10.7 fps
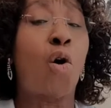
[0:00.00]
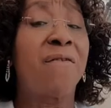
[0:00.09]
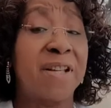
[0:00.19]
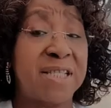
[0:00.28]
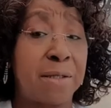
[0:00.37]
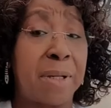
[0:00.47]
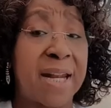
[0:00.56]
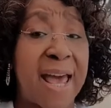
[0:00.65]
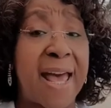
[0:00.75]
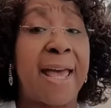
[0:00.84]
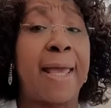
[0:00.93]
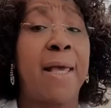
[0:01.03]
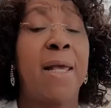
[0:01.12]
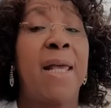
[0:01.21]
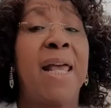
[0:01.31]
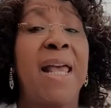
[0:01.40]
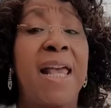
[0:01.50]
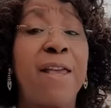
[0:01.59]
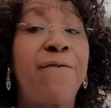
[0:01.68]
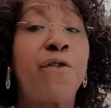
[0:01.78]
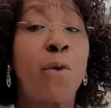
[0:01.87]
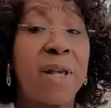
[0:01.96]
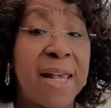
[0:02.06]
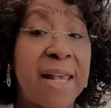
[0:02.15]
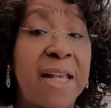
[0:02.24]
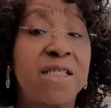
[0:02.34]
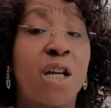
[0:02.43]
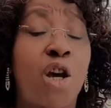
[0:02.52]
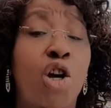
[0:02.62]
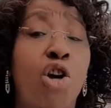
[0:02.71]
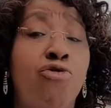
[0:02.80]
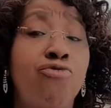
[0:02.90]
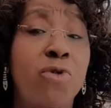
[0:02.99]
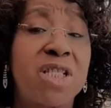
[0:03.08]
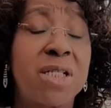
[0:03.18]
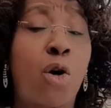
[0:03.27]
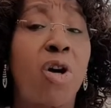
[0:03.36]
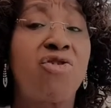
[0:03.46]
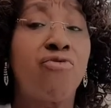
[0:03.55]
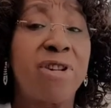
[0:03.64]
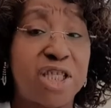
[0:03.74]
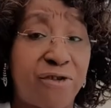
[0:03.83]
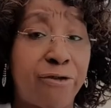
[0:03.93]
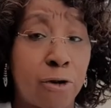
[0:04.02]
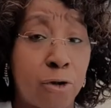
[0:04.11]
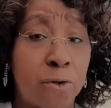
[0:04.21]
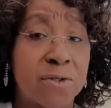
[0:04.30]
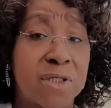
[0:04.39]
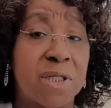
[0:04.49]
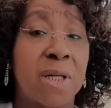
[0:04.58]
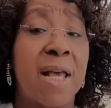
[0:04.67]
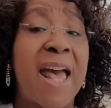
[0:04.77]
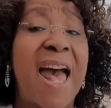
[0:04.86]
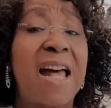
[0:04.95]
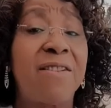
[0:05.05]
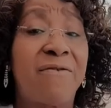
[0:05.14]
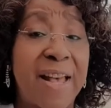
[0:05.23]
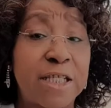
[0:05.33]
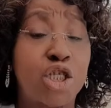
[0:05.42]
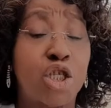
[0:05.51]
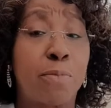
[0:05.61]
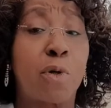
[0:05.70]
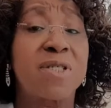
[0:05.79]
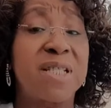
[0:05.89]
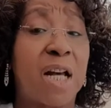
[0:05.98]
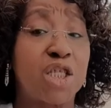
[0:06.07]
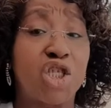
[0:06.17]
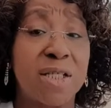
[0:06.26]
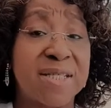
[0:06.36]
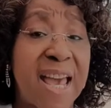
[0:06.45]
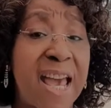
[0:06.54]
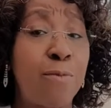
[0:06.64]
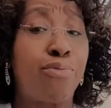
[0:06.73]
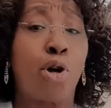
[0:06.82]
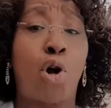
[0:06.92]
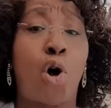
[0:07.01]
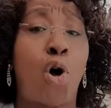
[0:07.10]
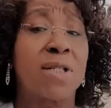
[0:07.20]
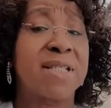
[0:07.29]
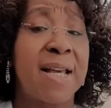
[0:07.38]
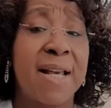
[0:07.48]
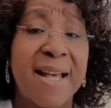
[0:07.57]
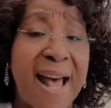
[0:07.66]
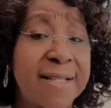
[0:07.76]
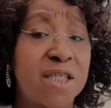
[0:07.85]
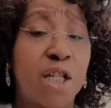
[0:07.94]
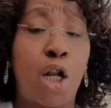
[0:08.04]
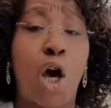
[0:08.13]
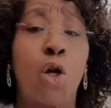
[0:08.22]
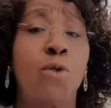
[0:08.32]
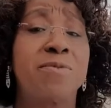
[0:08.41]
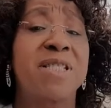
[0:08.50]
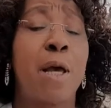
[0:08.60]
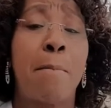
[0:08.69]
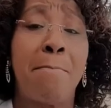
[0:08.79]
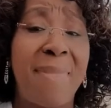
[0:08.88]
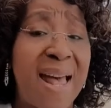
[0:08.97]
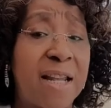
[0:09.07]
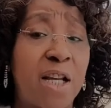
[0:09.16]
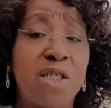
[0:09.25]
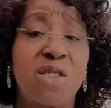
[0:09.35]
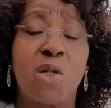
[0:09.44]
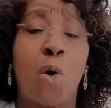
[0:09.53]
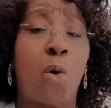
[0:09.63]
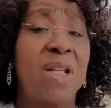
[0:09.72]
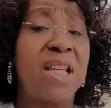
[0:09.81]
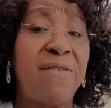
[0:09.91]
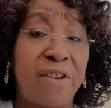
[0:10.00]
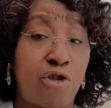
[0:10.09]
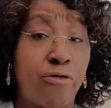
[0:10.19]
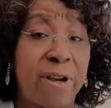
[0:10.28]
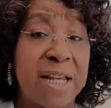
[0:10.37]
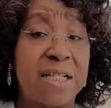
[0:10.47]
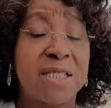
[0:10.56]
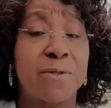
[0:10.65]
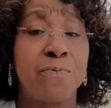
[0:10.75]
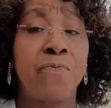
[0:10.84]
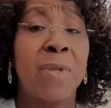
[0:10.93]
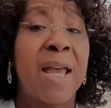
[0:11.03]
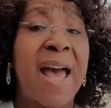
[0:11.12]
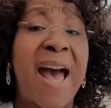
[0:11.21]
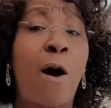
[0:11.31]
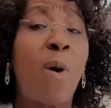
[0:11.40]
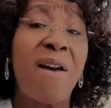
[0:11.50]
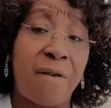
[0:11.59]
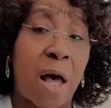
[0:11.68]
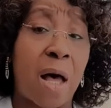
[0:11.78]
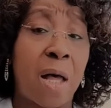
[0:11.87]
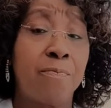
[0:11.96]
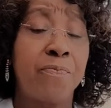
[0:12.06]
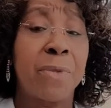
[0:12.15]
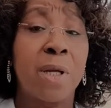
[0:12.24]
of vitamin A. If you eat carotenoid-rich fruits and vegetables such as apricots, cantaloupes, melons, or leafy greens, however,